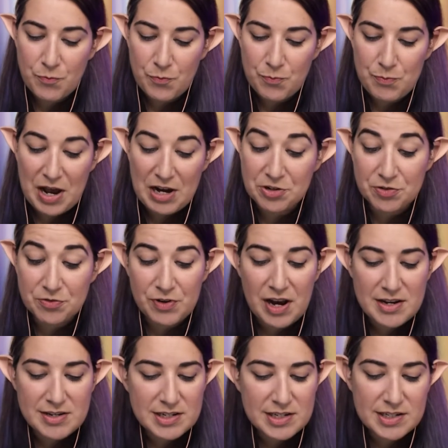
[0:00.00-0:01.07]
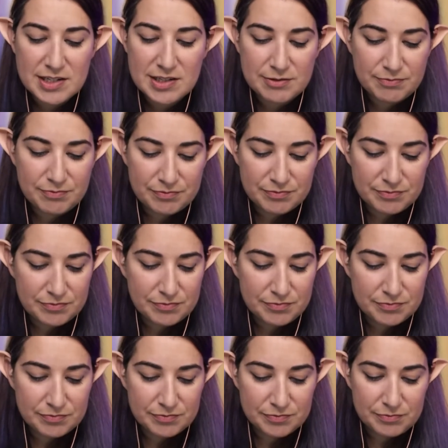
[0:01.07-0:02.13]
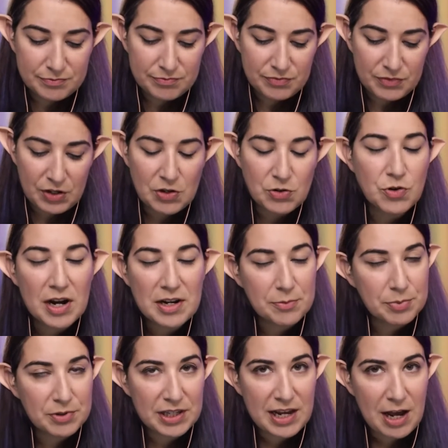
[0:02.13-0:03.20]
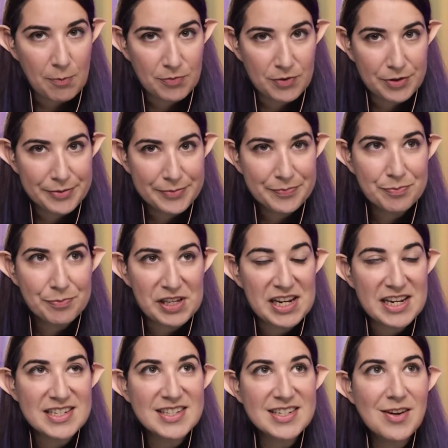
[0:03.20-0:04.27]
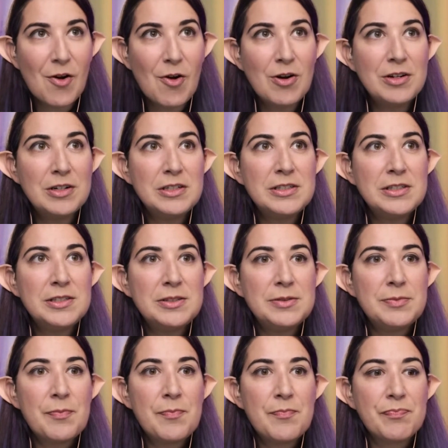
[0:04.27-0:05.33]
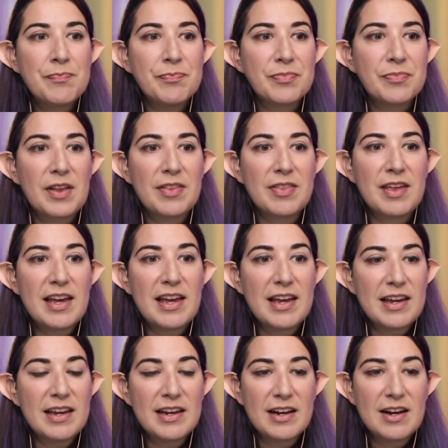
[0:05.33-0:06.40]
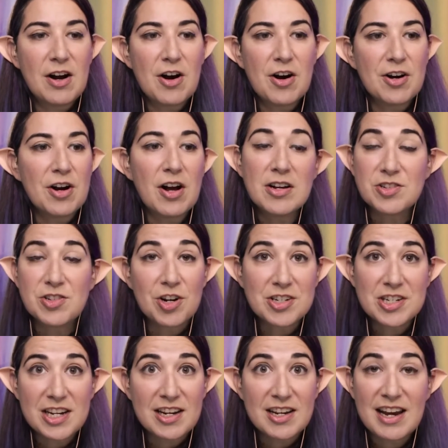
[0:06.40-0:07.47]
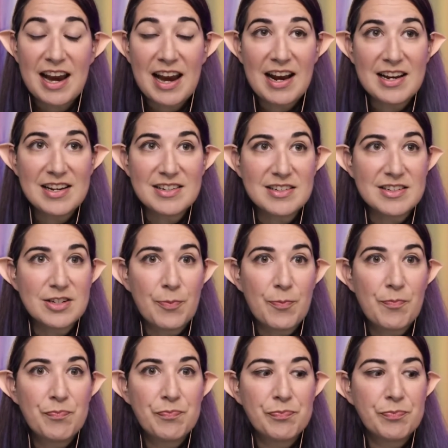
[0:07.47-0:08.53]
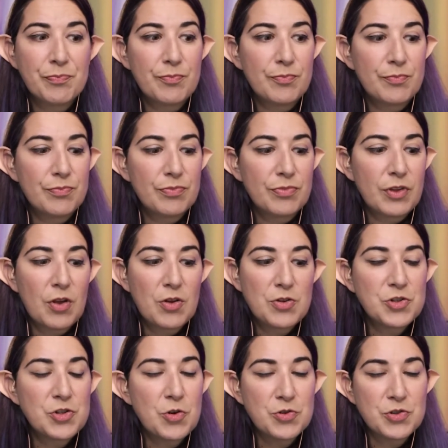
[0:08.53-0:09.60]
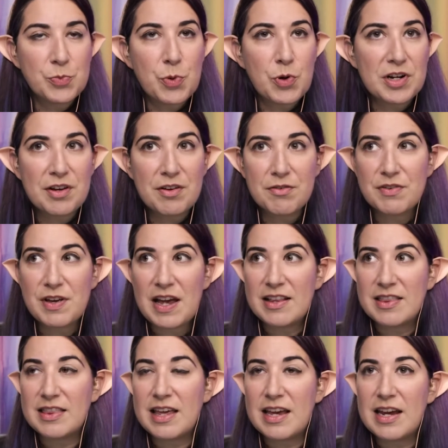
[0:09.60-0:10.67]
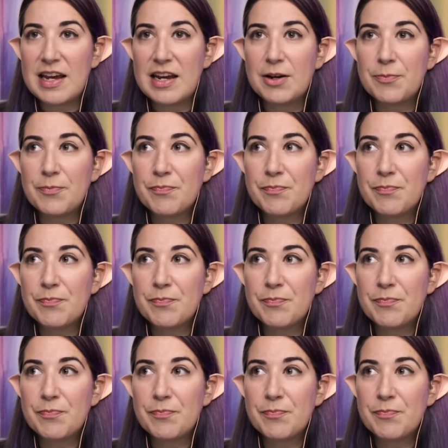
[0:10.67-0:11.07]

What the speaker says: badger friend is incredibly helpful because they are undaunted and so supportive, and they